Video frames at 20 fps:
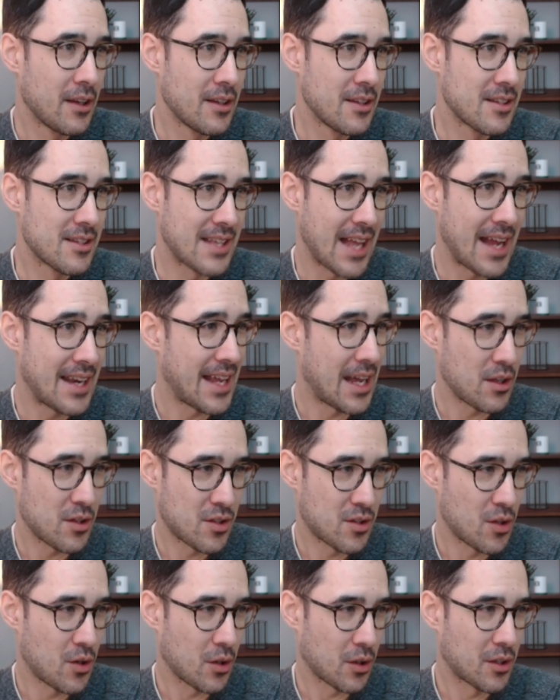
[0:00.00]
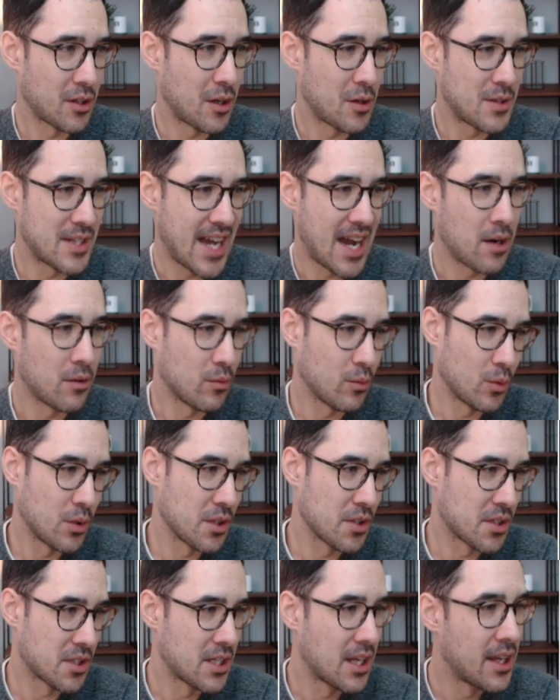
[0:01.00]
standout stock, no doubt,
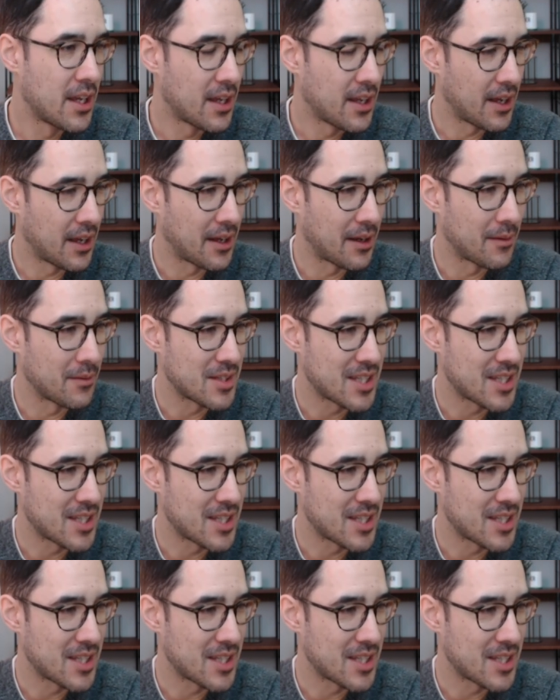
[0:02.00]
was uh,